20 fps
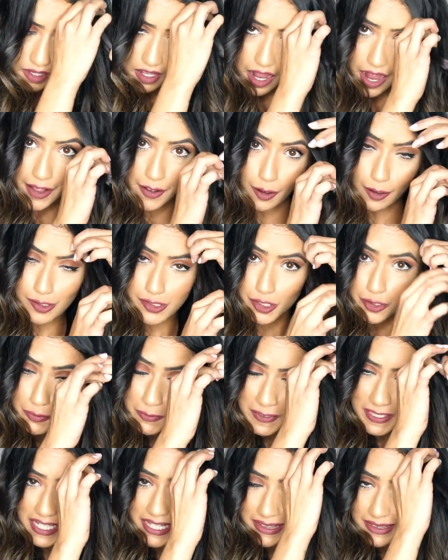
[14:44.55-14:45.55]
I also
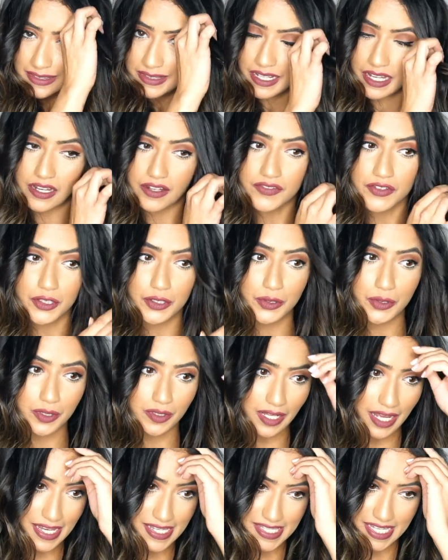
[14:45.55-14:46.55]
really love
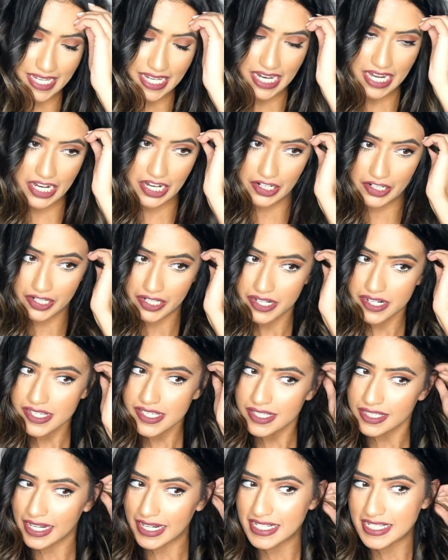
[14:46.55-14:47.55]
utilizing
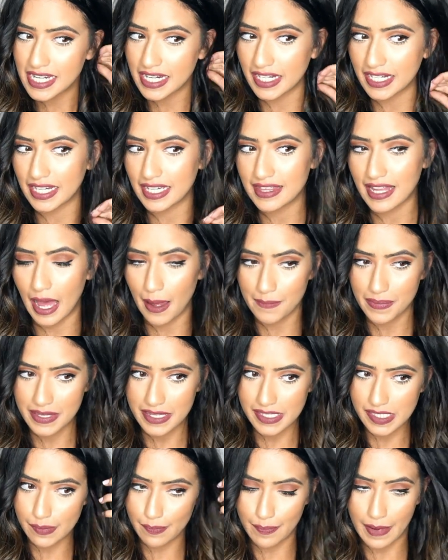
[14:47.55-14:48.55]
ears, like tucking that
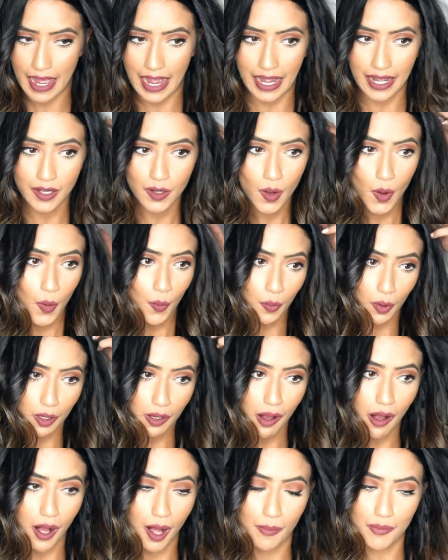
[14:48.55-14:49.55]
piece back will
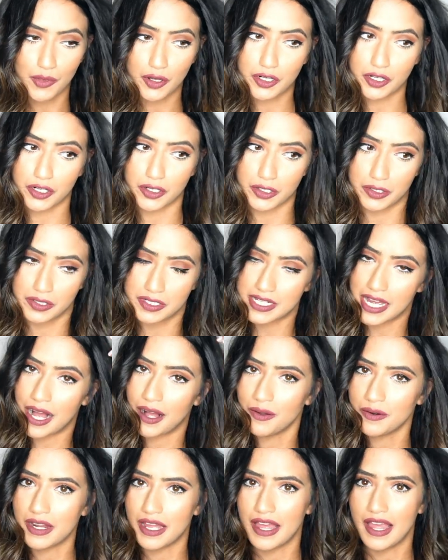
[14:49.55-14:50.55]
calm the curl
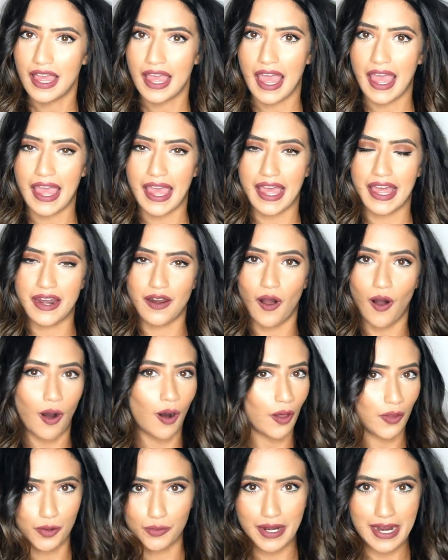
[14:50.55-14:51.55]
down in
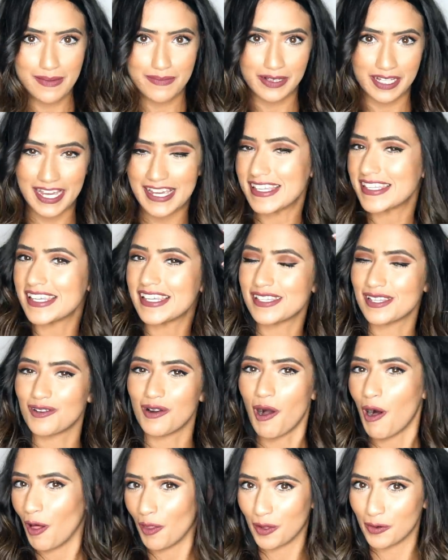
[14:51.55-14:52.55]
all the right places and
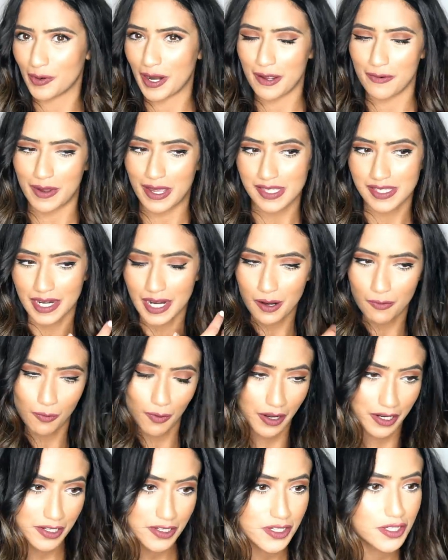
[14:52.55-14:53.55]
all the right ways that I
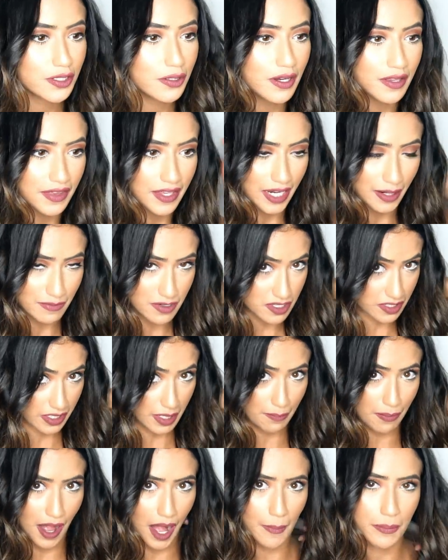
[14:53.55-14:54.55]
want it to, and then I'm just gonna
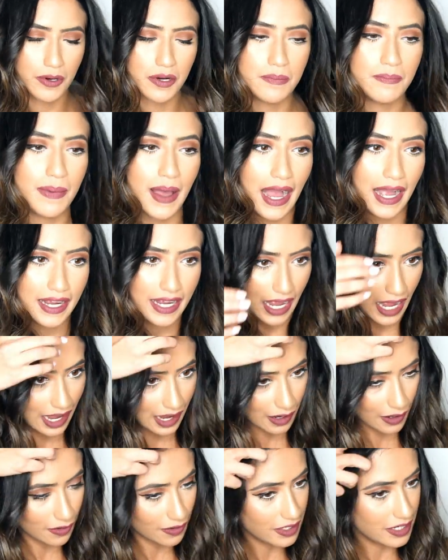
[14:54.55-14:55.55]
pop her back
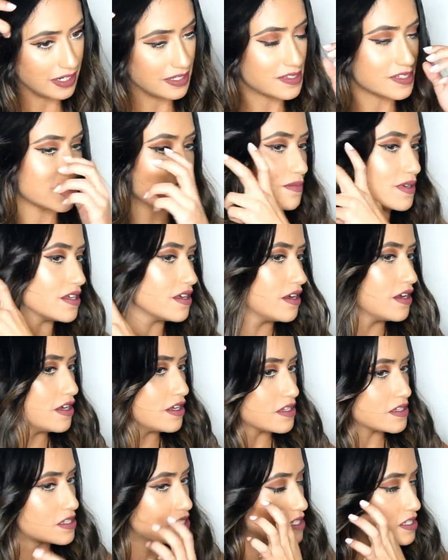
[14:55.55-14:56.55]
out and it's gonna be
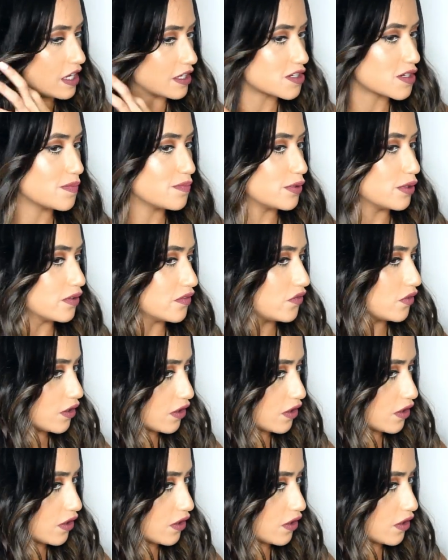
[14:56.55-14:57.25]
such a beautiful